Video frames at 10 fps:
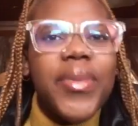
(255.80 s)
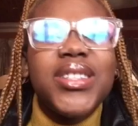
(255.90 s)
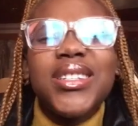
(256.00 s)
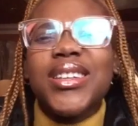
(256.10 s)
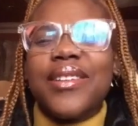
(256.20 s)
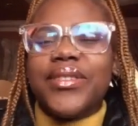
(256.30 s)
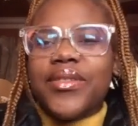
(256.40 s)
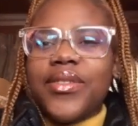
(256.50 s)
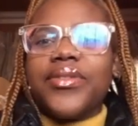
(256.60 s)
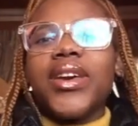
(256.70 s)
Personally, I've
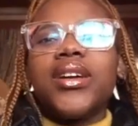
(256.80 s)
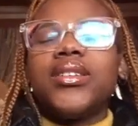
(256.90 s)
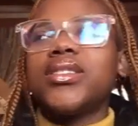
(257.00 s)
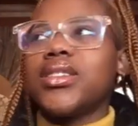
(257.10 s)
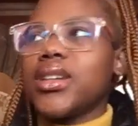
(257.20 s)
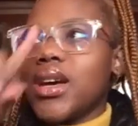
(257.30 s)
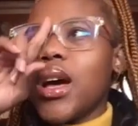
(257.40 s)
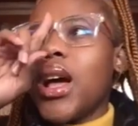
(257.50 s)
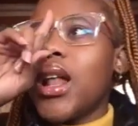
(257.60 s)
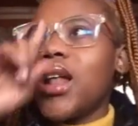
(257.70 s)
never failed.
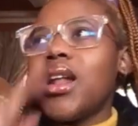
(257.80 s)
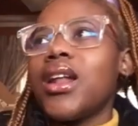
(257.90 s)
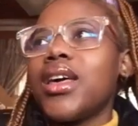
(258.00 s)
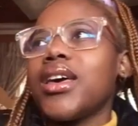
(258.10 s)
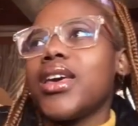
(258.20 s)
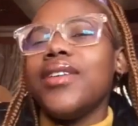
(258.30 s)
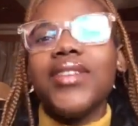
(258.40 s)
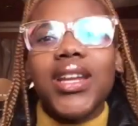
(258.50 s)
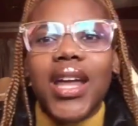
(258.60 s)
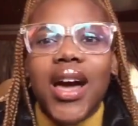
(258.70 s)
Like,
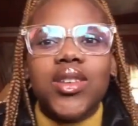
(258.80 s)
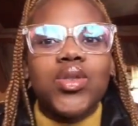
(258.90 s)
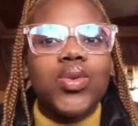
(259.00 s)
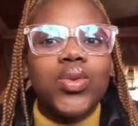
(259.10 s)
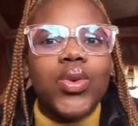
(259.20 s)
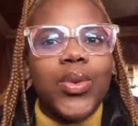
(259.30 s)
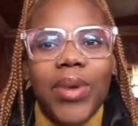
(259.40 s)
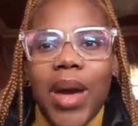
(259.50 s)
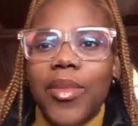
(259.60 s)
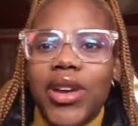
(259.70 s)
even in high school or
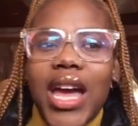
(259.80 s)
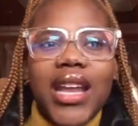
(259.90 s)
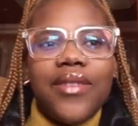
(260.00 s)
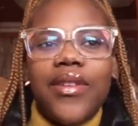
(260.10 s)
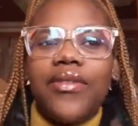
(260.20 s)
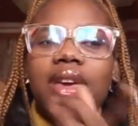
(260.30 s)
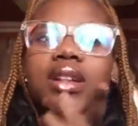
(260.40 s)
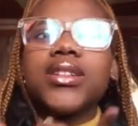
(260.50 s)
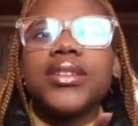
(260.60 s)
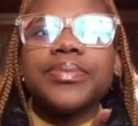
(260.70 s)
primary, I never
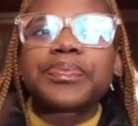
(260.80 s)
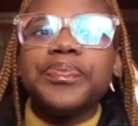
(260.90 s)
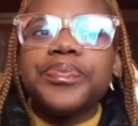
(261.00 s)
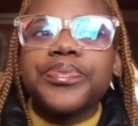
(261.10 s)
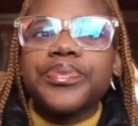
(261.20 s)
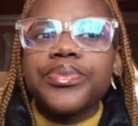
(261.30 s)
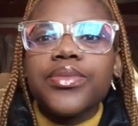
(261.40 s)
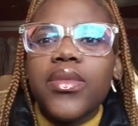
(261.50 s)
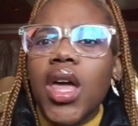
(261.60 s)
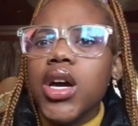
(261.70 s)
failed
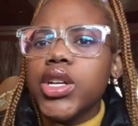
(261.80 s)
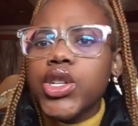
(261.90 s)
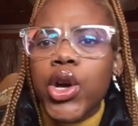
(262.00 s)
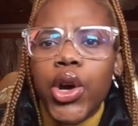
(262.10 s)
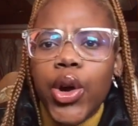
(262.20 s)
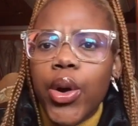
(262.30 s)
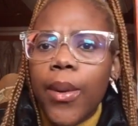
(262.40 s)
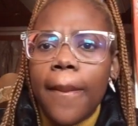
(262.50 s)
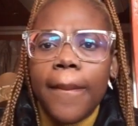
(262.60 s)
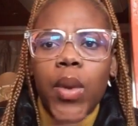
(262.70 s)
a
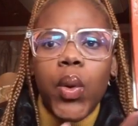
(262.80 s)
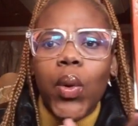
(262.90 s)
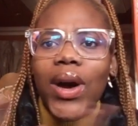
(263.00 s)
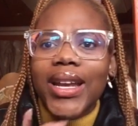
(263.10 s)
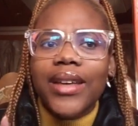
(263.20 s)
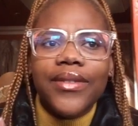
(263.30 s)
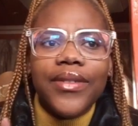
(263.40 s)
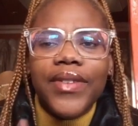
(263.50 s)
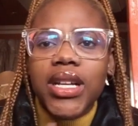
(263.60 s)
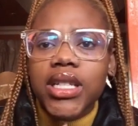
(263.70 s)
term, or I never
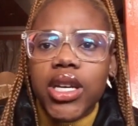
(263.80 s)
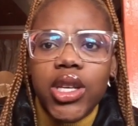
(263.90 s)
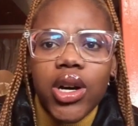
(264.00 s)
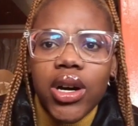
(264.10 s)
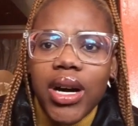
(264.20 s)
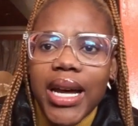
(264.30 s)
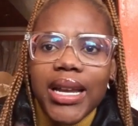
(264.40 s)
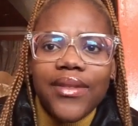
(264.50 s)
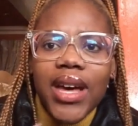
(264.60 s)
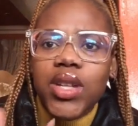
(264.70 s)
failed a year. I
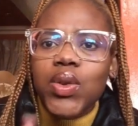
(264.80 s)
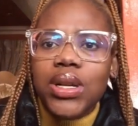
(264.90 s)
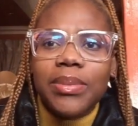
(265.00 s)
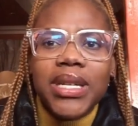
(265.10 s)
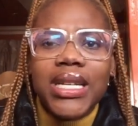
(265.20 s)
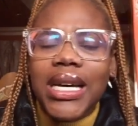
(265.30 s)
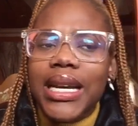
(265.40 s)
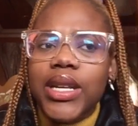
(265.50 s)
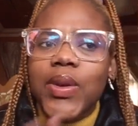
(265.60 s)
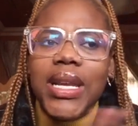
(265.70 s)
never had to repeat a
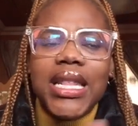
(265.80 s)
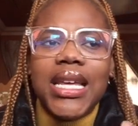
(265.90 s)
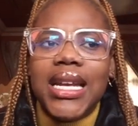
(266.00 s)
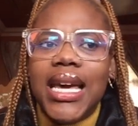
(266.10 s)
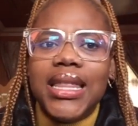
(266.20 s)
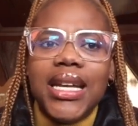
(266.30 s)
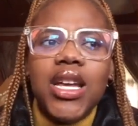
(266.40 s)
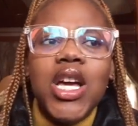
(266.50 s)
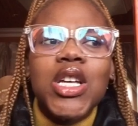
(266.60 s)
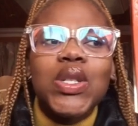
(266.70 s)
grade or anything like that.
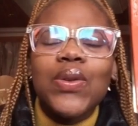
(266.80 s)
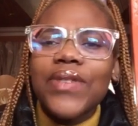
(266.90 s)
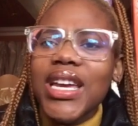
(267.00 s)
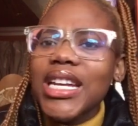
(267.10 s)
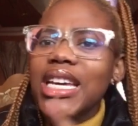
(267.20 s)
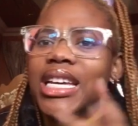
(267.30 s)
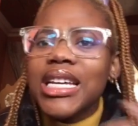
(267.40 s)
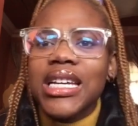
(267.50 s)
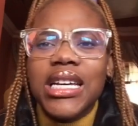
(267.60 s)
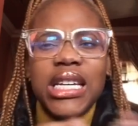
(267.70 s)
So
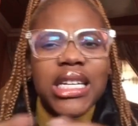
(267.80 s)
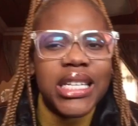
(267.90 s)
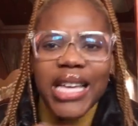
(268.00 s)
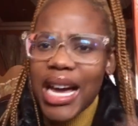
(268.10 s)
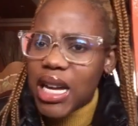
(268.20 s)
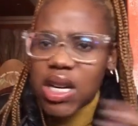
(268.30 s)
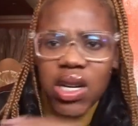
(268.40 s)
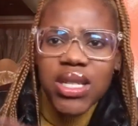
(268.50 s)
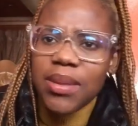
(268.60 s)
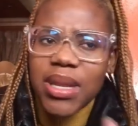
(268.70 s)
failing, yeah,
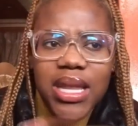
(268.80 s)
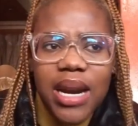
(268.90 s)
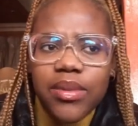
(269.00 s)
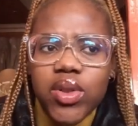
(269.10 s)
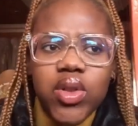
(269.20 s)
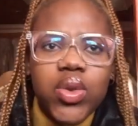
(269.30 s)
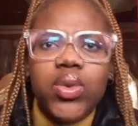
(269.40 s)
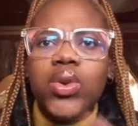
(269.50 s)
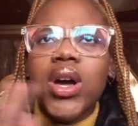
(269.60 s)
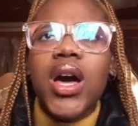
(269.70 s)
not something that I'm used
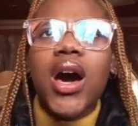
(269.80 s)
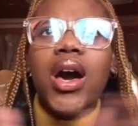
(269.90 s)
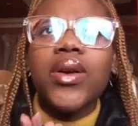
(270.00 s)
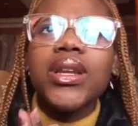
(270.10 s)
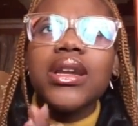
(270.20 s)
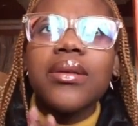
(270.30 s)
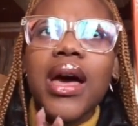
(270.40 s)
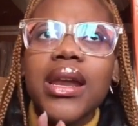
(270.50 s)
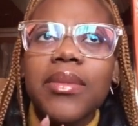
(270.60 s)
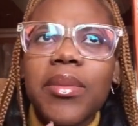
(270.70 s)
to. I
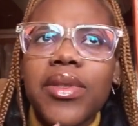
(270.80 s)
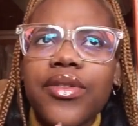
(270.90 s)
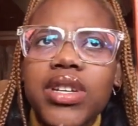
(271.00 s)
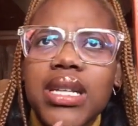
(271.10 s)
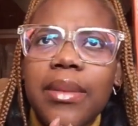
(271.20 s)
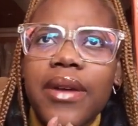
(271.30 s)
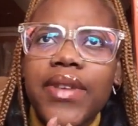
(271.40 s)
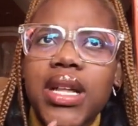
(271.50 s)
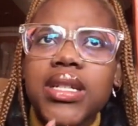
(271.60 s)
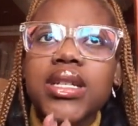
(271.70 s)
remember the first time I
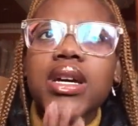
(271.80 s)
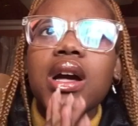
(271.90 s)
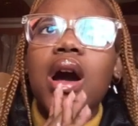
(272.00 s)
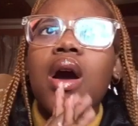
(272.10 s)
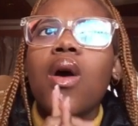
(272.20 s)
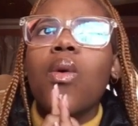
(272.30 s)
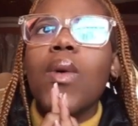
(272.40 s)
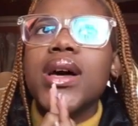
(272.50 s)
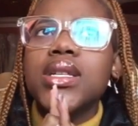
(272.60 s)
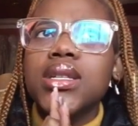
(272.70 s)
failed
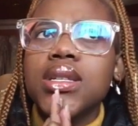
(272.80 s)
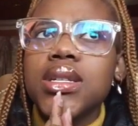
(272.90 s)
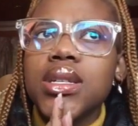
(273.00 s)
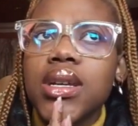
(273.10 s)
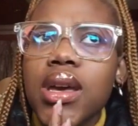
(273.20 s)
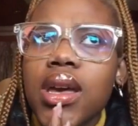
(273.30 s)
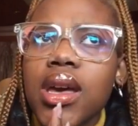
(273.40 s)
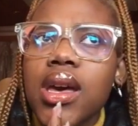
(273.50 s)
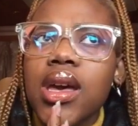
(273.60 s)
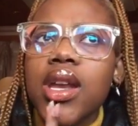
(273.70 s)
was
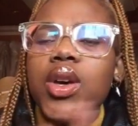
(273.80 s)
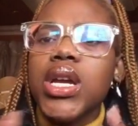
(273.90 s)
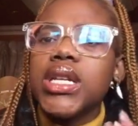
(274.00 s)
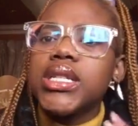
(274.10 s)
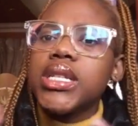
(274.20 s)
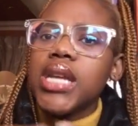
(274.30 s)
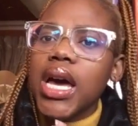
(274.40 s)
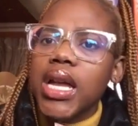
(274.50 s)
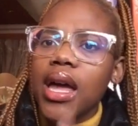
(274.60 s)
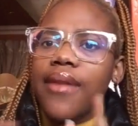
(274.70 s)
in grade
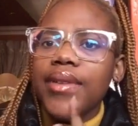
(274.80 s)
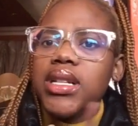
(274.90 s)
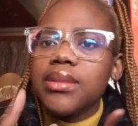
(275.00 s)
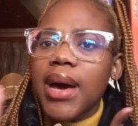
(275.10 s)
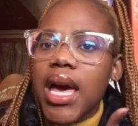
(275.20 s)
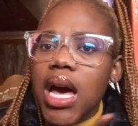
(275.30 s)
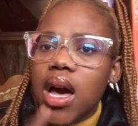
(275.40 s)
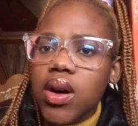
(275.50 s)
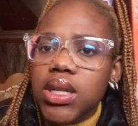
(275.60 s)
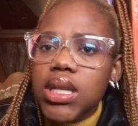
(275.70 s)
9. I failed my
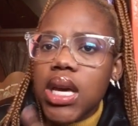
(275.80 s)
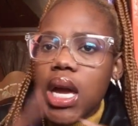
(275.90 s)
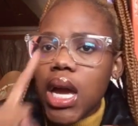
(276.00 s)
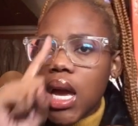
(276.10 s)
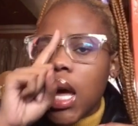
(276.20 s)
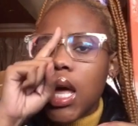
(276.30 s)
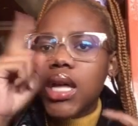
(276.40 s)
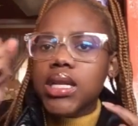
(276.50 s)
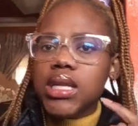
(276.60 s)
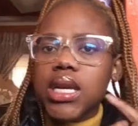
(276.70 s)
accounting
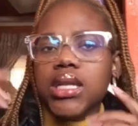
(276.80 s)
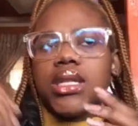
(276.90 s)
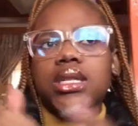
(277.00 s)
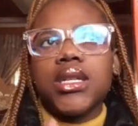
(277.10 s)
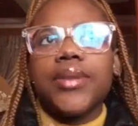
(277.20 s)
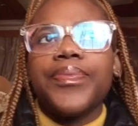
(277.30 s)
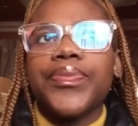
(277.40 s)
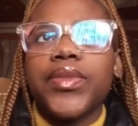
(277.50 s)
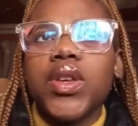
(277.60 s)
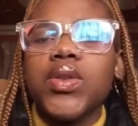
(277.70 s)
test
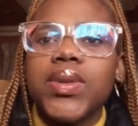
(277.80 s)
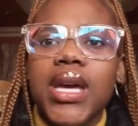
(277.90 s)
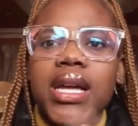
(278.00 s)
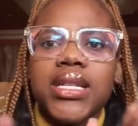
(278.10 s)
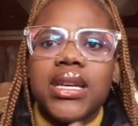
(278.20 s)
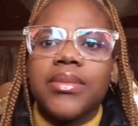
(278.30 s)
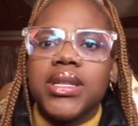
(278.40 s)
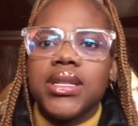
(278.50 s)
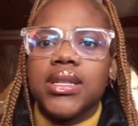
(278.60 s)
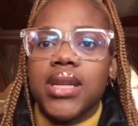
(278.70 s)
because we had
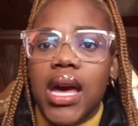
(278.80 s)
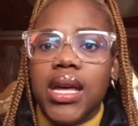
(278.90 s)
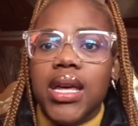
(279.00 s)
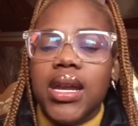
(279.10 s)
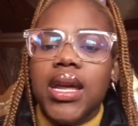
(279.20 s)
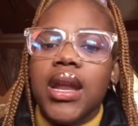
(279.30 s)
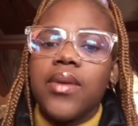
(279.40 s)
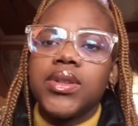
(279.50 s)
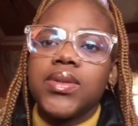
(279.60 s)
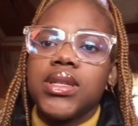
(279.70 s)
EMS and
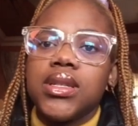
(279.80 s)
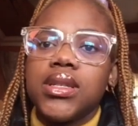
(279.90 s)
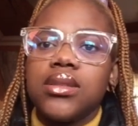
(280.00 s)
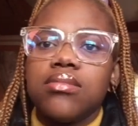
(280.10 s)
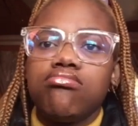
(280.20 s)
ours was